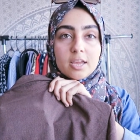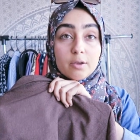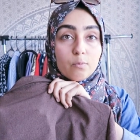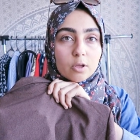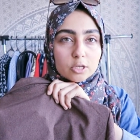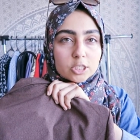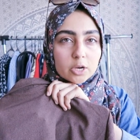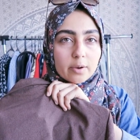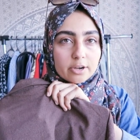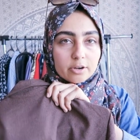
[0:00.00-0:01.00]
it will
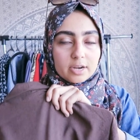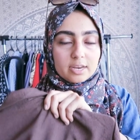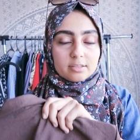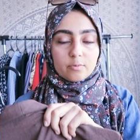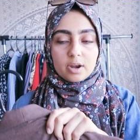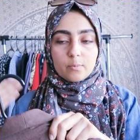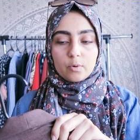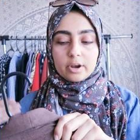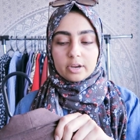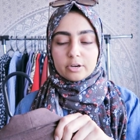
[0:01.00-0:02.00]
show underneath what I'm
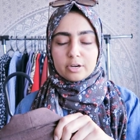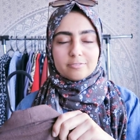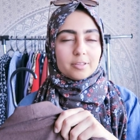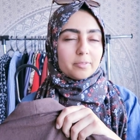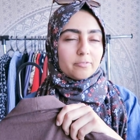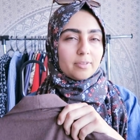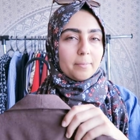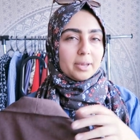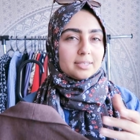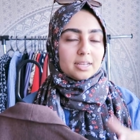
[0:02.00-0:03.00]
wearing underneath, if
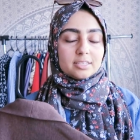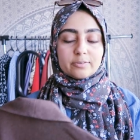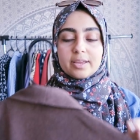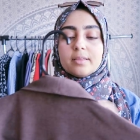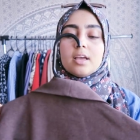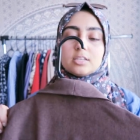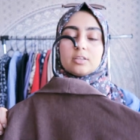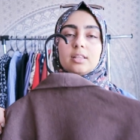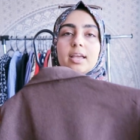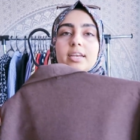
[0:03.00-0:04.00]
that makes sense, right?
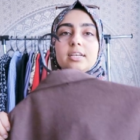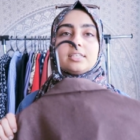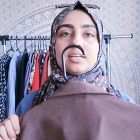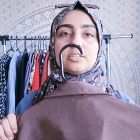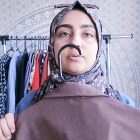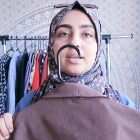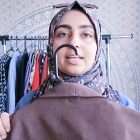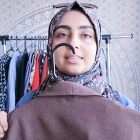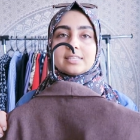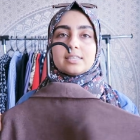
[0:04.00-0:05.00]
So the lining does create
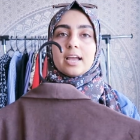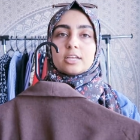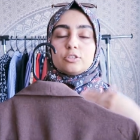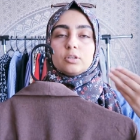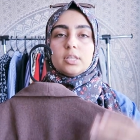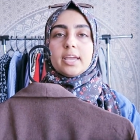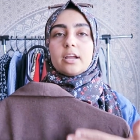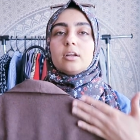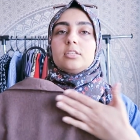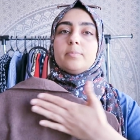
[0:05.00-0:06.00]
like this extra
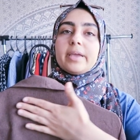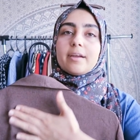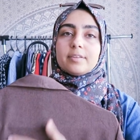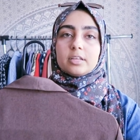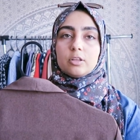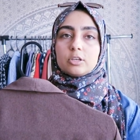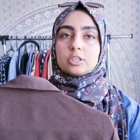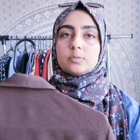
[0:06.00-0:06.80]
layer to make everything look